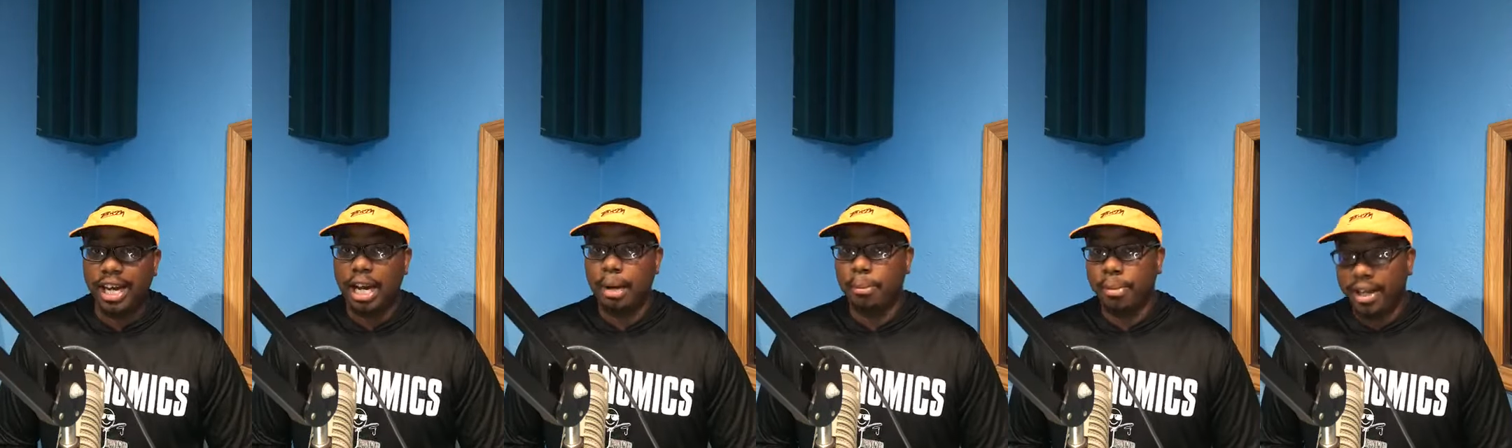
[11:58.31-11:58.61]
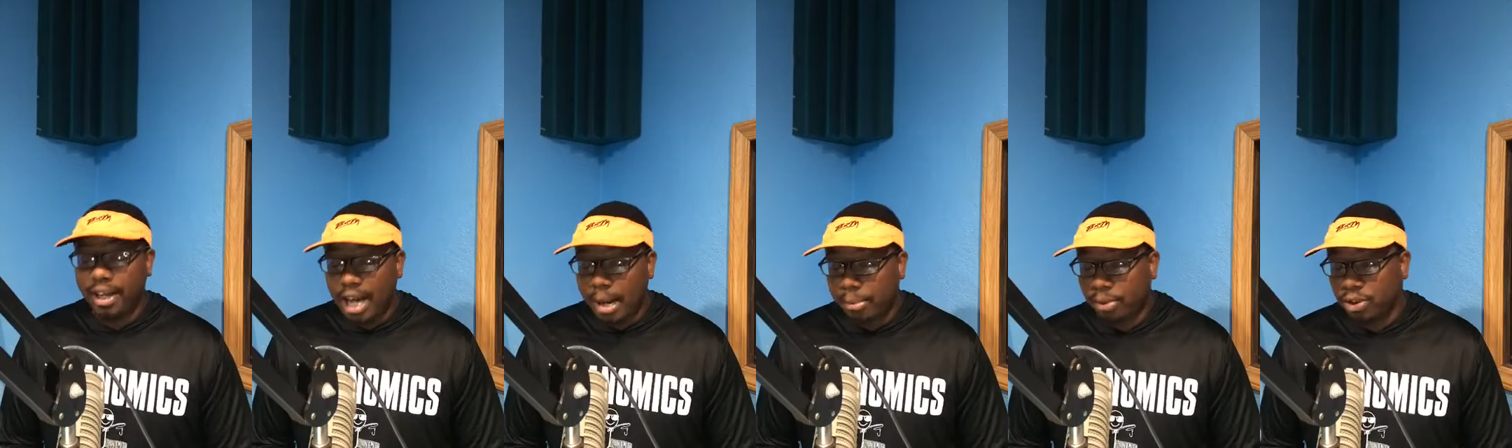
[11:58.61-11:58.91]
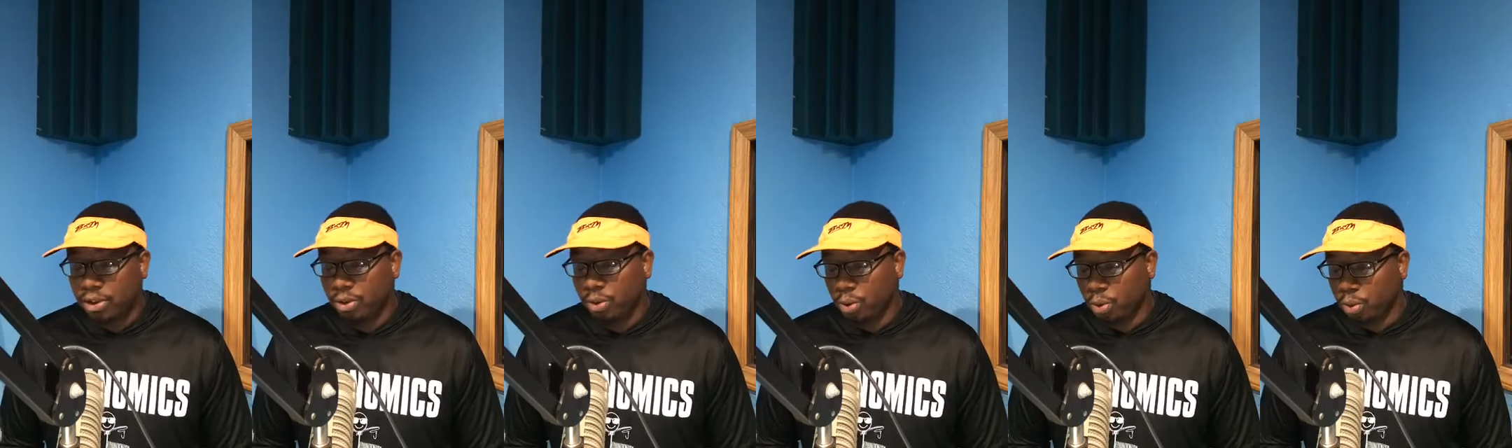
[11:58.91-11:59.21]
and be
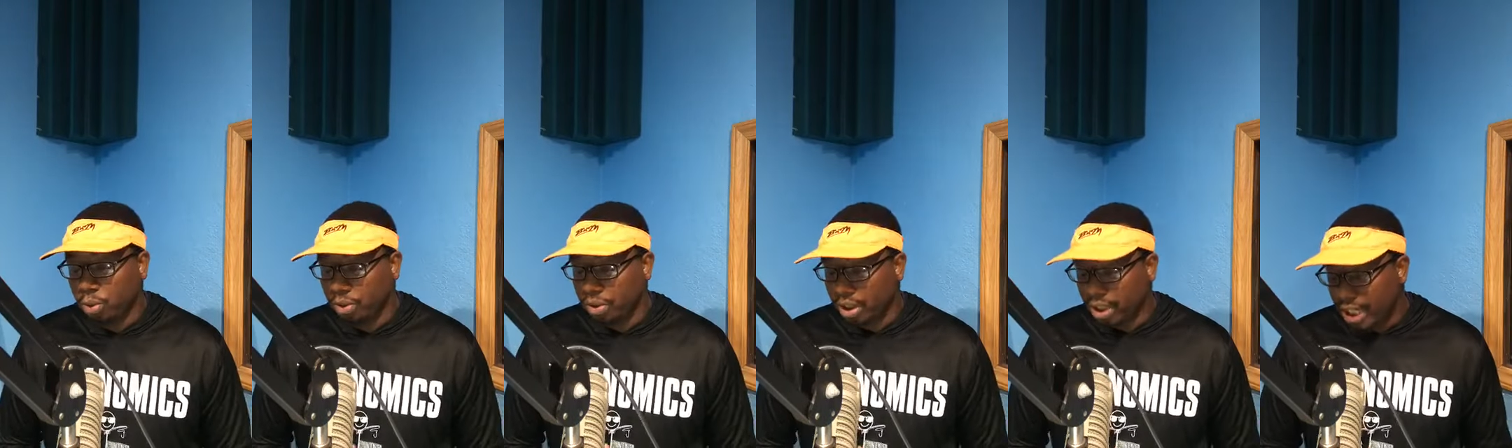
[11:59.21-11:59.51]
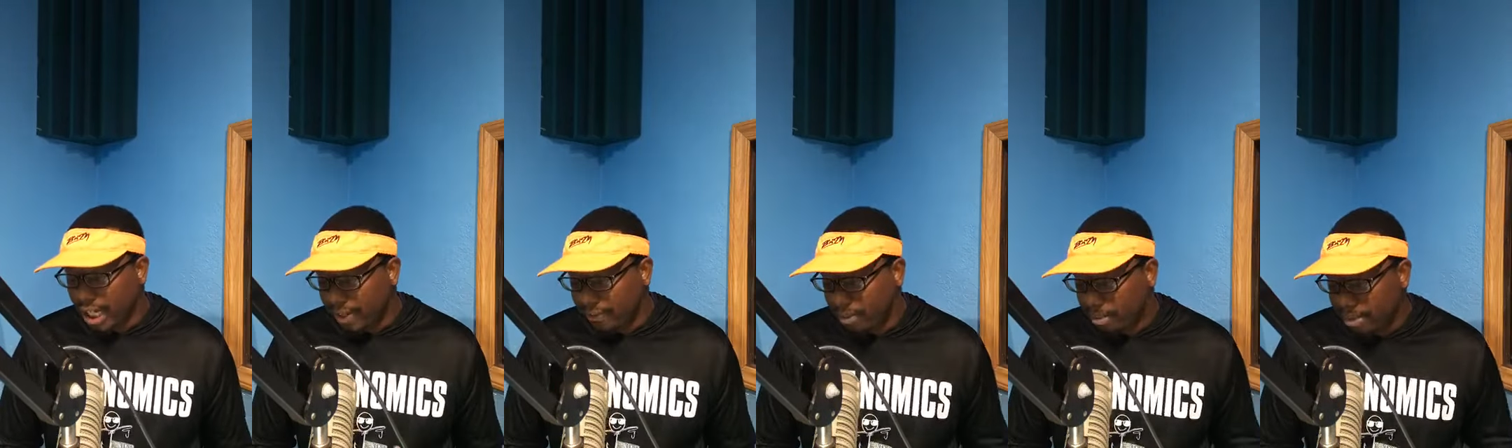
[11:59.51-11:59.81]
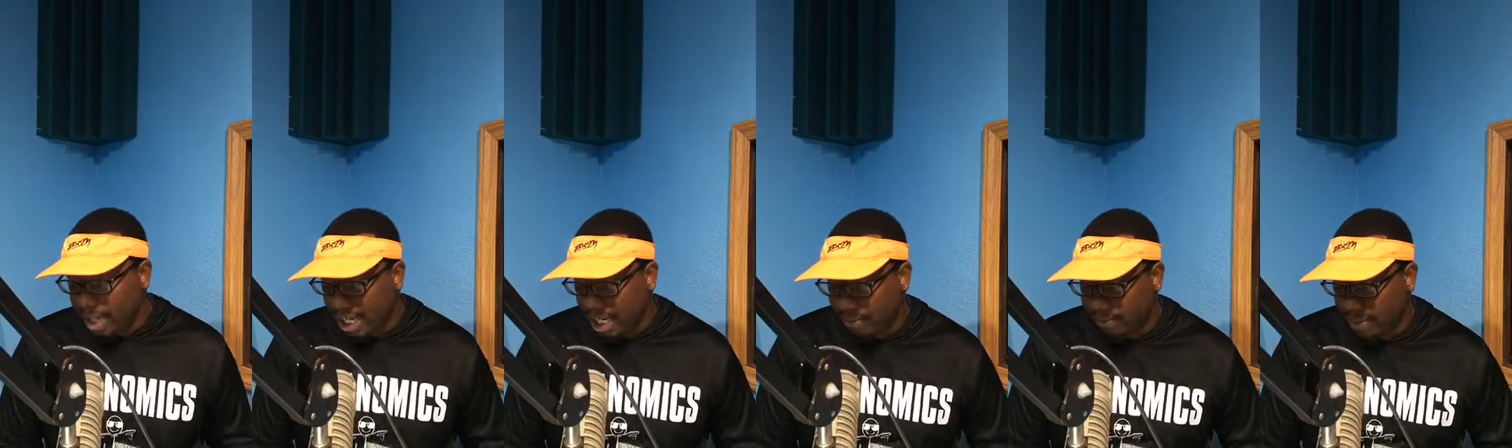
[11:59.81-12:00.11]
able to leave
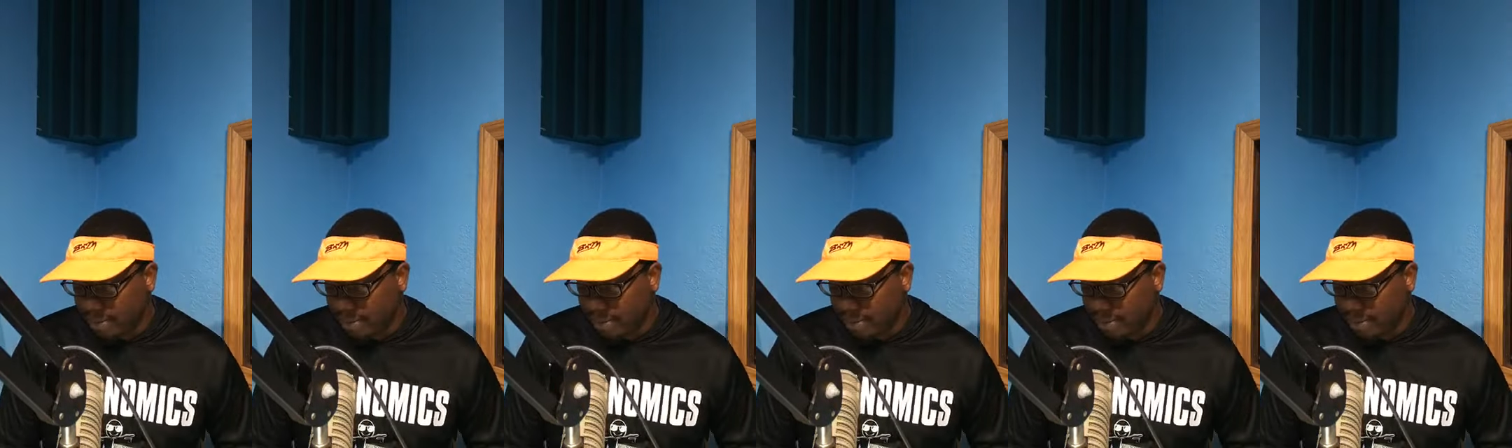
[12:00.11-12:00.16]
from that